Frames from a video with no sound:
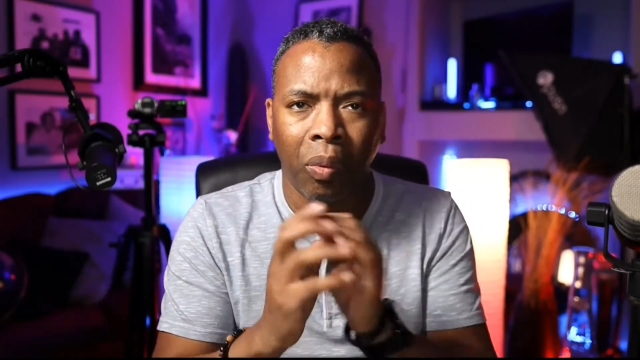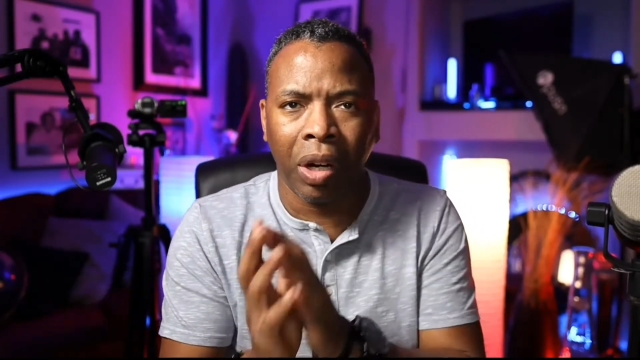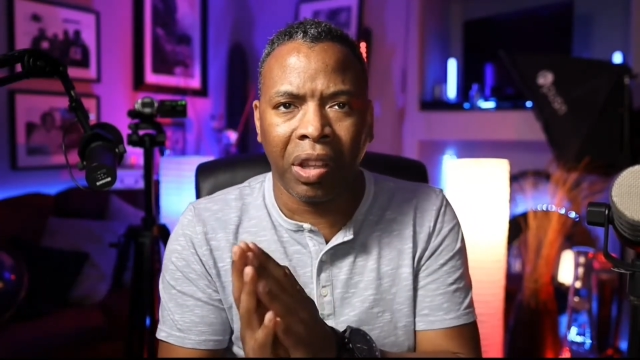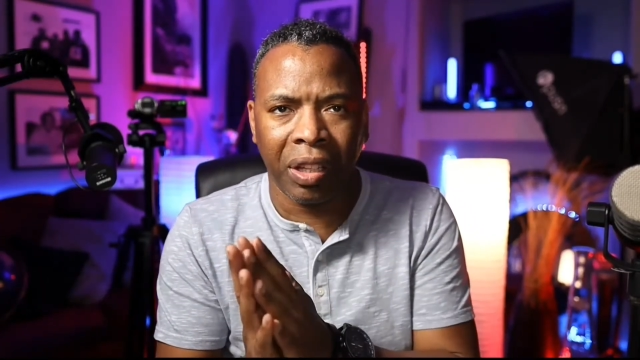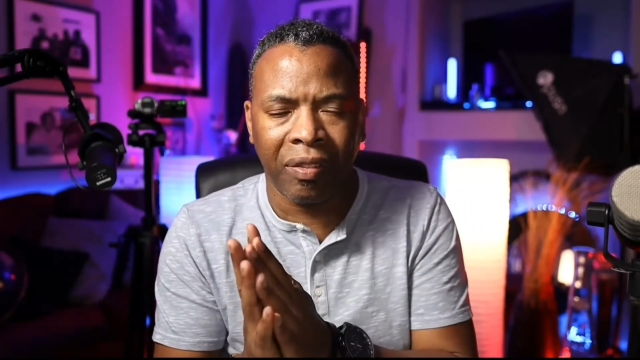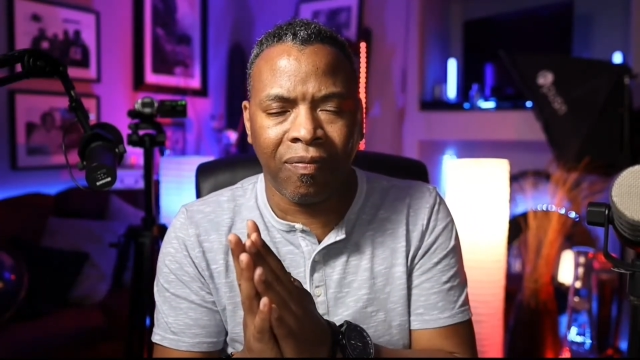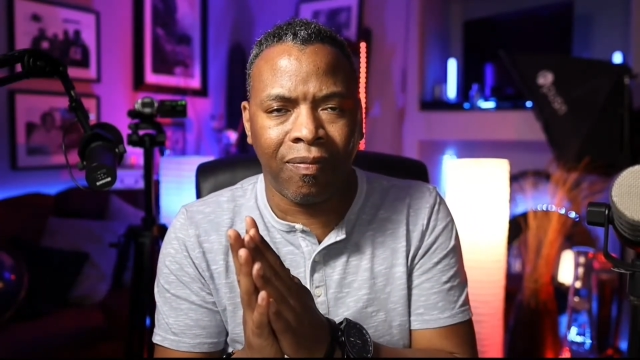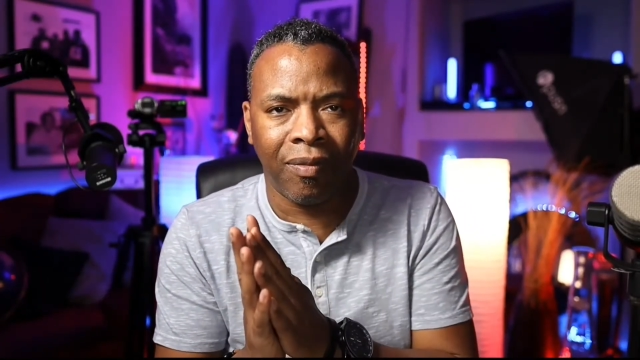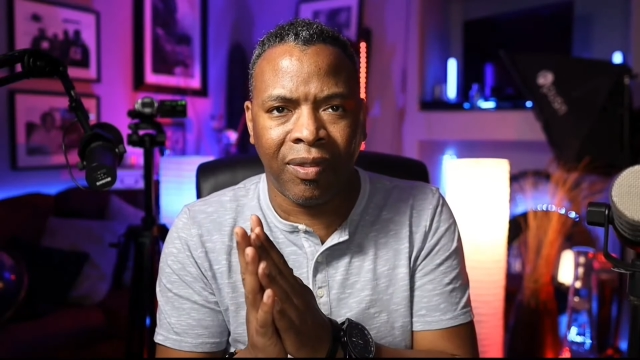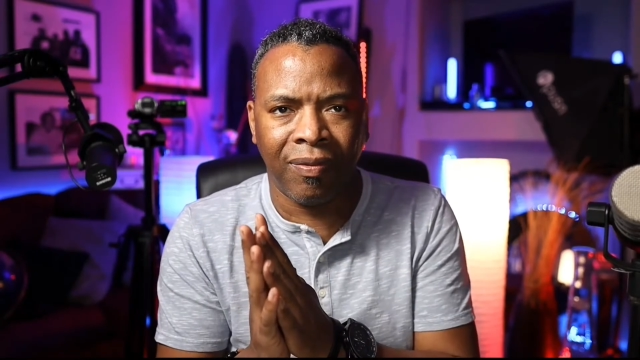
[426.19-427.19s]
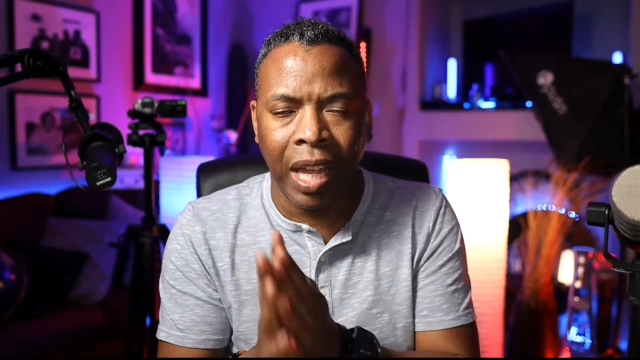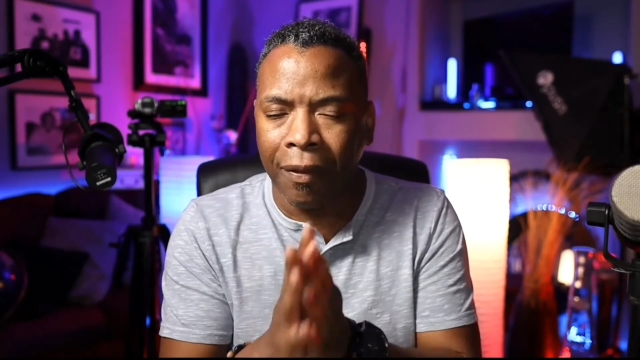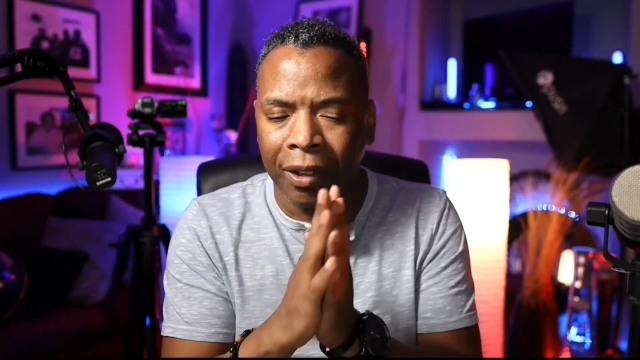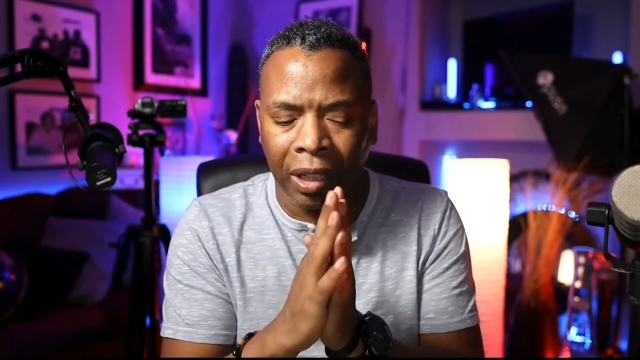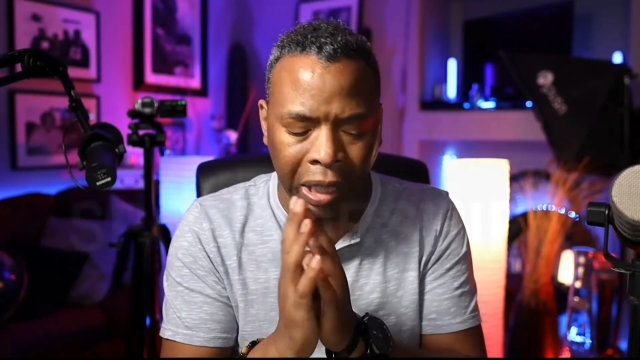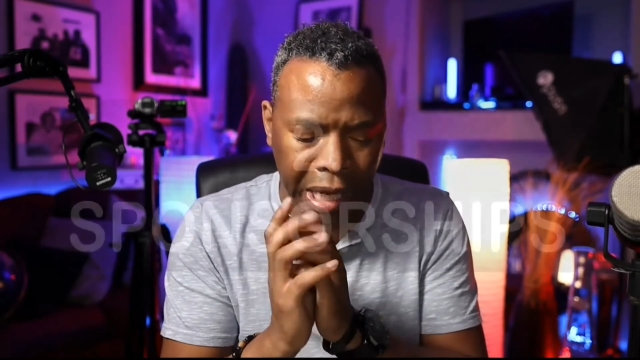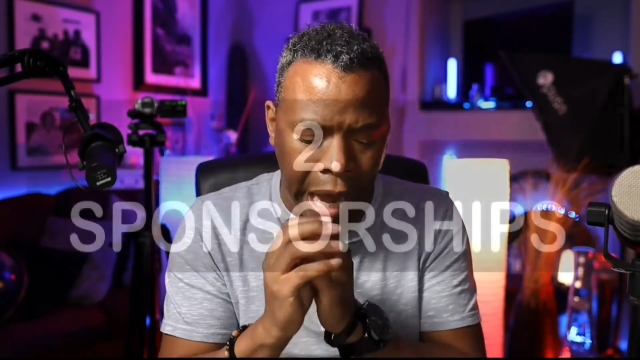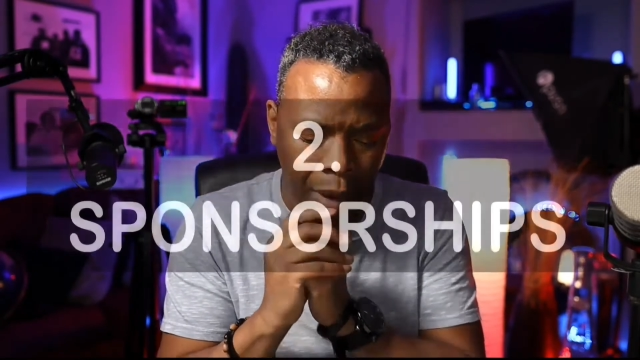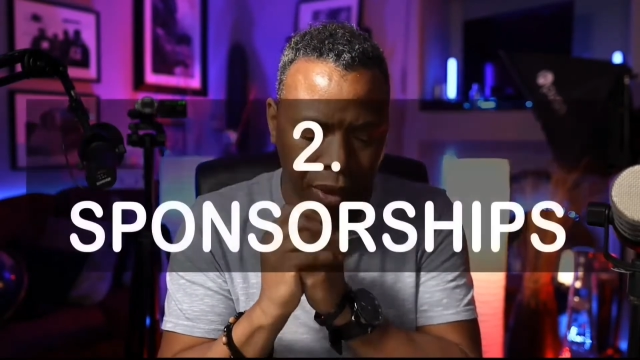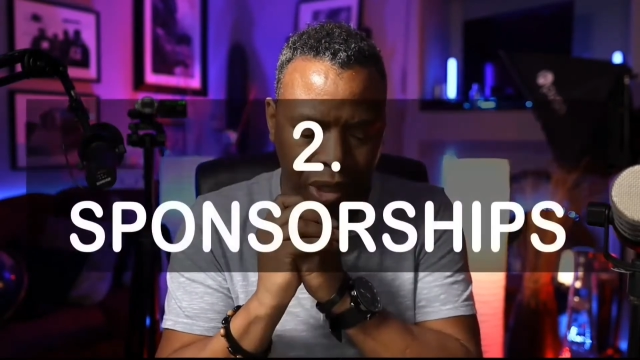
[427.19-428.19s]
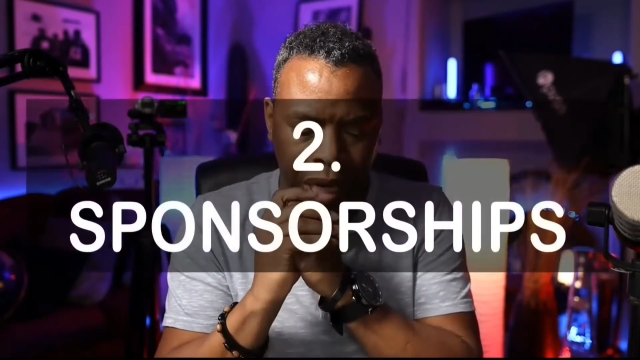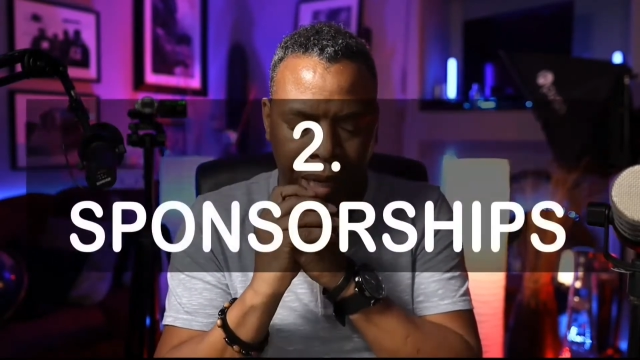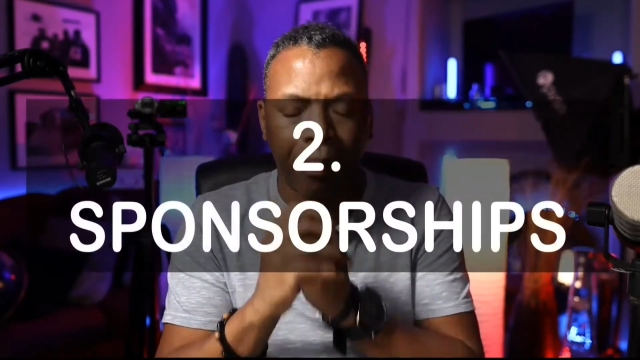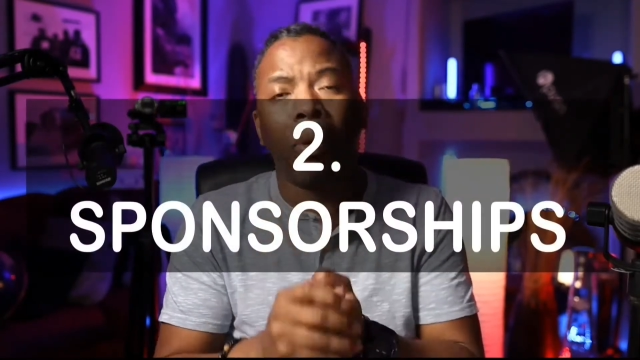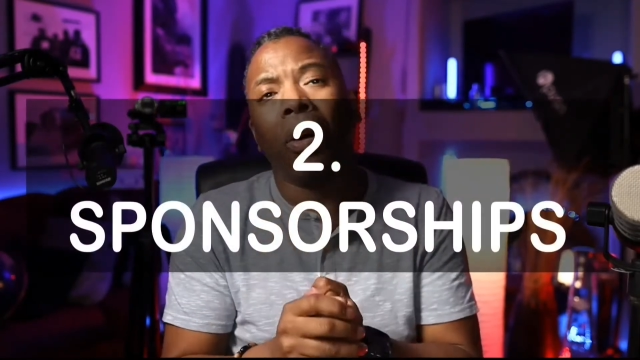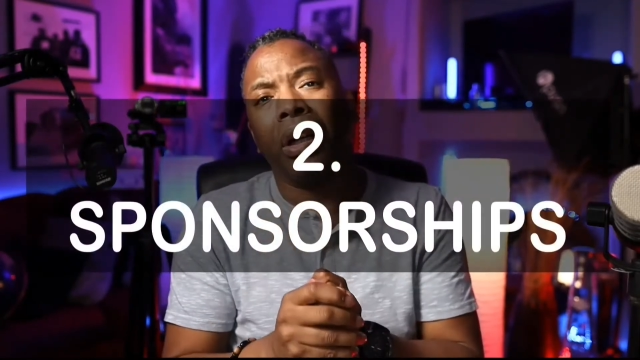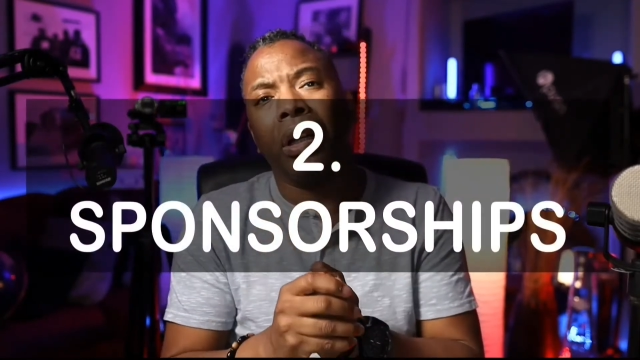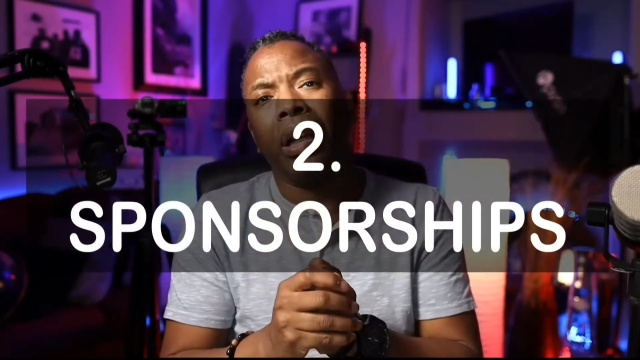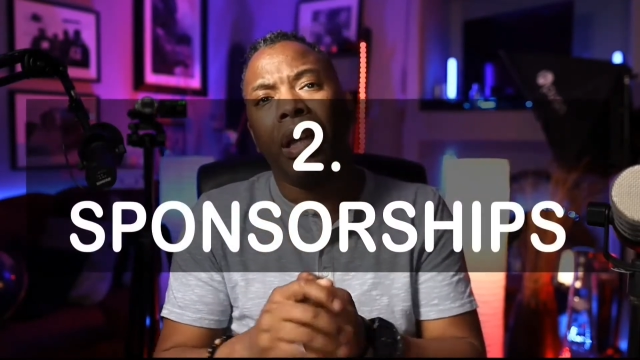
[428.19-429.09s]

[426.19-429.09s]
one of the definitely, I would say, important.